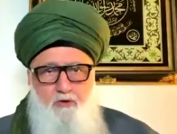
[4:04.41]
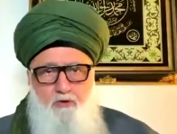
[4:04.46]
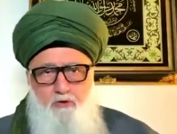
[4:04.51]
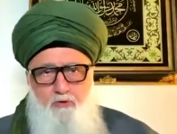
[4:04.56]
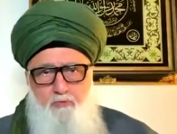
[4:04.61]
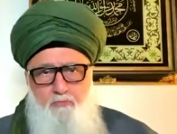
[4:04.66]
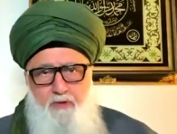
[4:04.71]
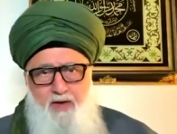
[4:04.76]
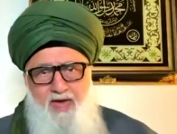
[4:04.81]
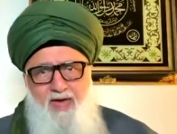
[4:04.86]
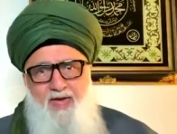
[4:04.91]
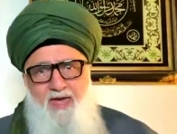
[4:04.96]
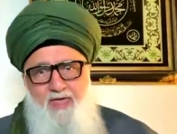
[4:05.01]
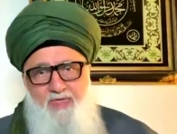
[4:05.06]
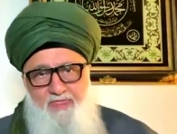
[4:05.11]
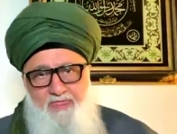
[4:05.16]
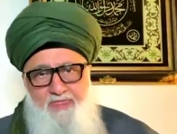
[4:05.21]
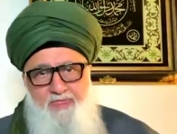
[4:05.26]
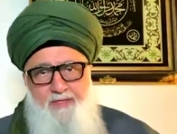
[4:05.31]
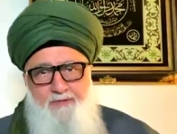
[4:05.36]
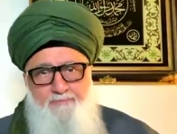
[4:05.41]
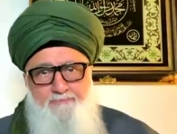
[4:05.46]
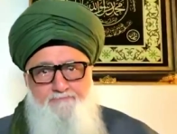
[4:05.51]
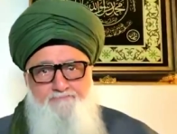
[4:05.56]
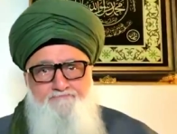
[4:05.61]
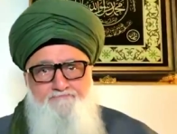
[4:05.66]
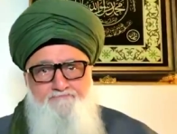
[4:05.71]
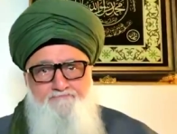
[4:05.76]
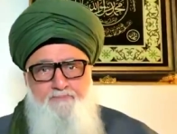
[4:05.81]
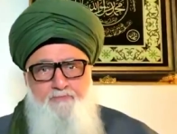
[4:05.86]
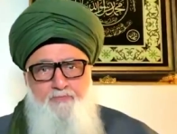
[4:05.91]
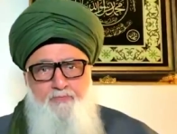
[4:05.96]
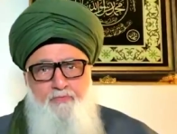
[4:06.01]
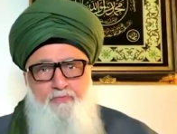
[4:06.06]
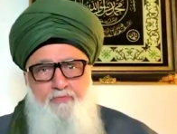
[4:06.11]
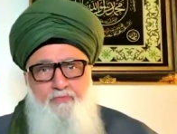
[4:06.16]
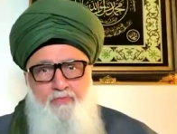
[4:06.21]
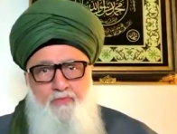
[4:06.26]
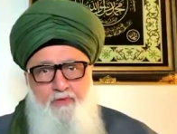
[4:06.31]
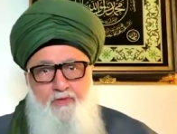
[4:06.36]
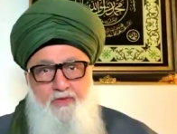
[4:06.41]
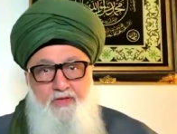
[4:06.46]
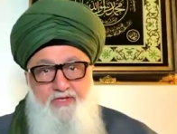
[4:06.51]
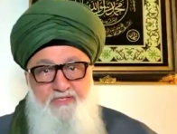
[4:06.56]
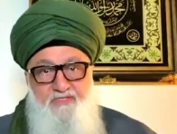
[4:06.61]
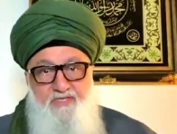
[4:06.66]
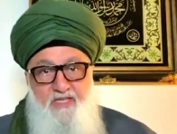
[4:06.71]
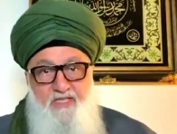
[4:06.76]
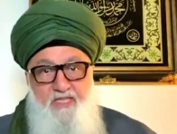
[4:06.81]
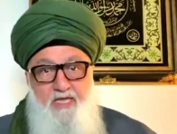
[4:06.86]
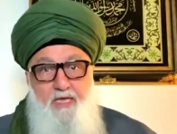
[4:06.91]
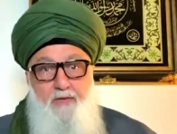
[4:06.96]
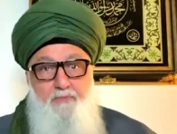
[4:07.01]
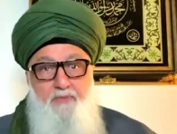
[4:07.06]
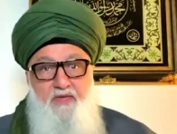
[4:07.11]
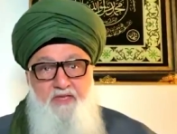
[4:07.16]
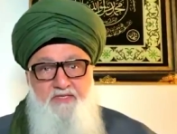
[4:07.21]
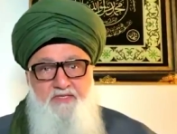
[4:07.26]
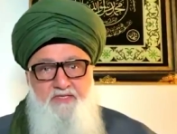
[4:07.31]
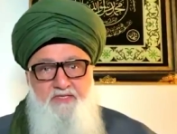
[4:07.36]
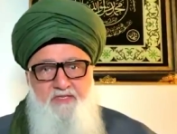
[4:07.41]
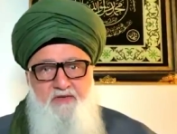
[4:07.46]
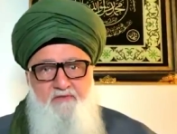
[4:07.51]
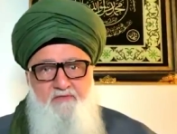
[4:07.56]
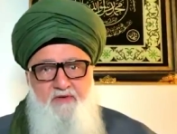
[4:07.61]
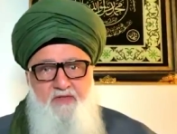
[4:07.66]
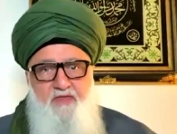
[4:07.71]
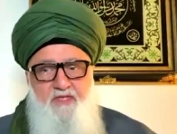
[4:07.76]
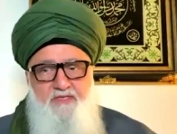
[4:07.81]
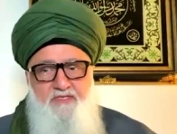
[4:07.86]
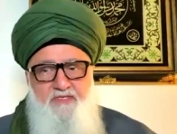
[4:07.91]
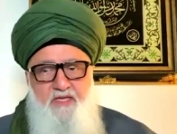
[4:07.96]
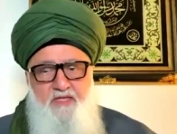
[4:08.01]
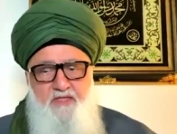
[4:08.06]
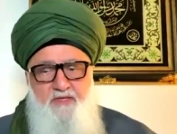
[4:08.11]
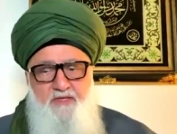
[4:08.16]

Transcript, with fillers: the whole path, because they take pieces of it and say,